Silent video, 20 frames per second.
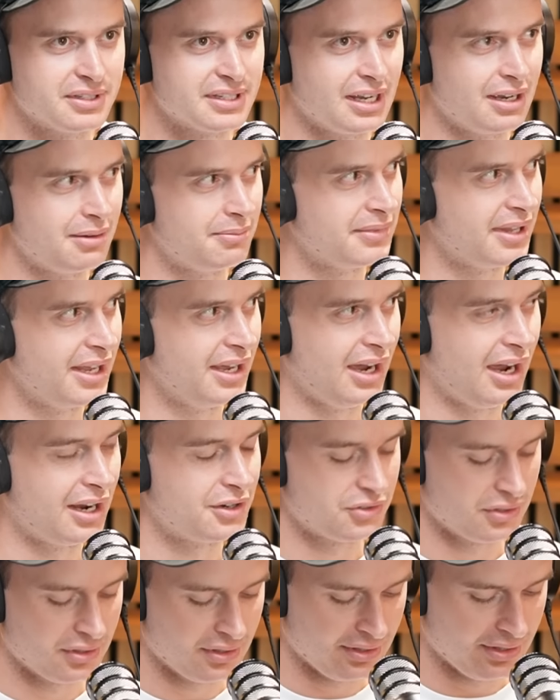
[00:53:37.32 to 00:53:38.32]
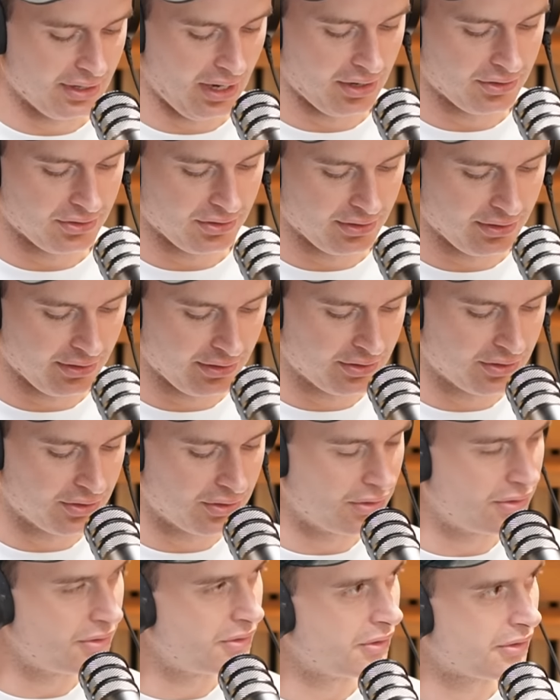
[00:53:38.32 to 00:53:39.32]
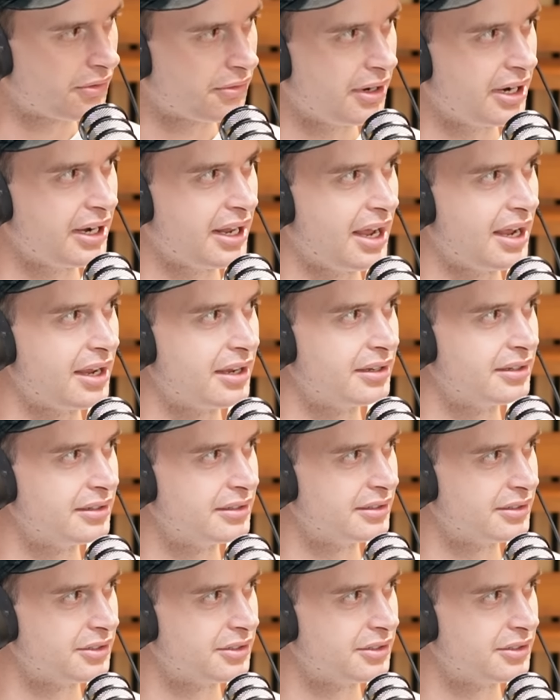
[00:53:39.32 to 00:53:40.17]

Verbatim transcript: It was um yeah one hundred, one hundred two or three day